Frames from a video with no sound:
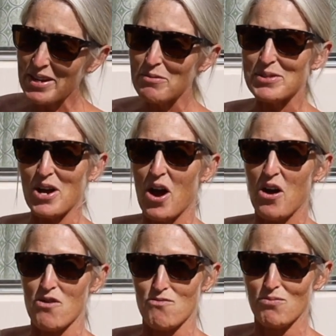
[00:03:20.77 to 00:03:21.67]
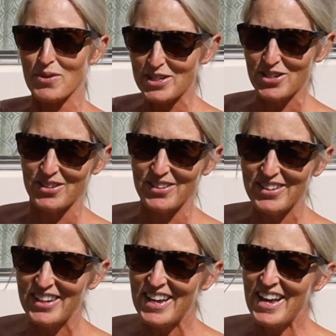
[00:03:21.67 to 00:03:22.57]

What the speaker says: it was original.